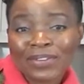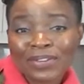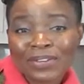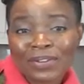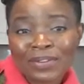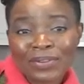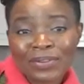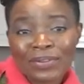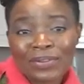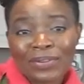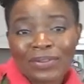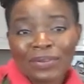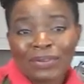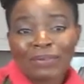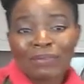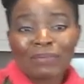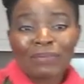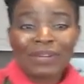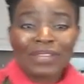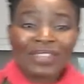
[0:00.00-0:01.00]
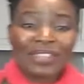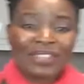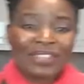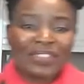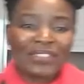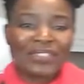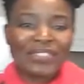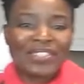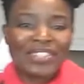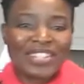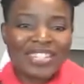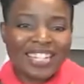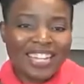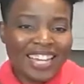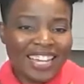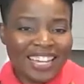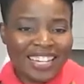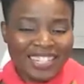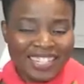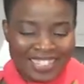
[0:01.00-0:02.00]
you, with you
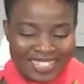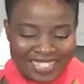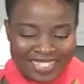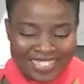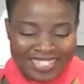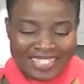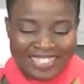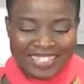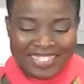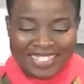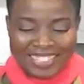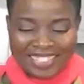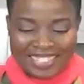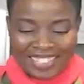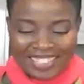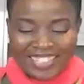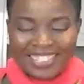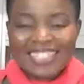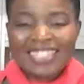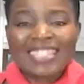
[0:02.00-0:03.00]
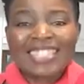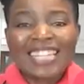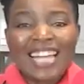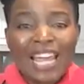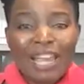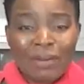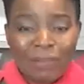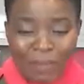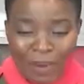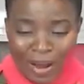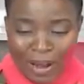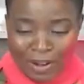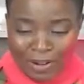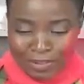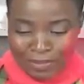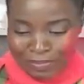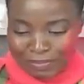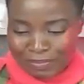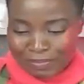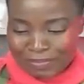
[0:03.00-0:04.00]
today. Stay well.